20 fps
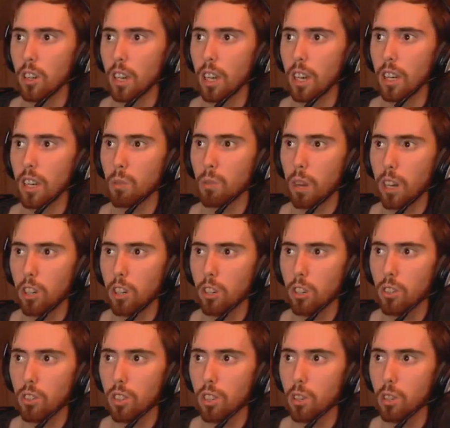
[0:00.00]
and the
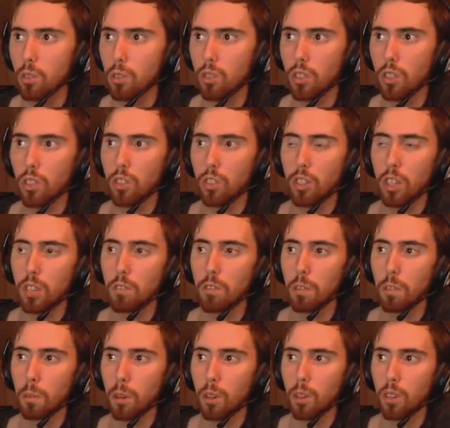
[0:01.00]
Ragers that you CC'd
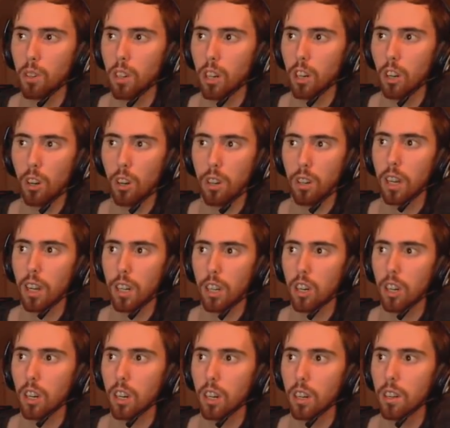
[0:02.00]
from earlier are not
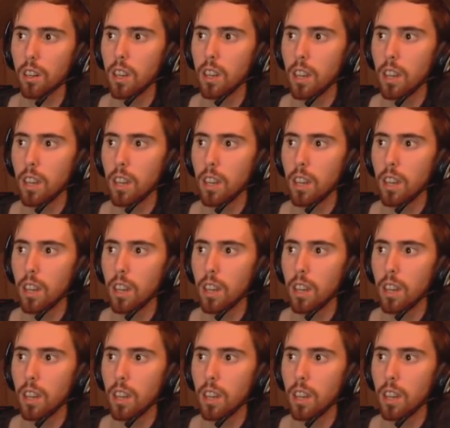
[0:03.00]
gone.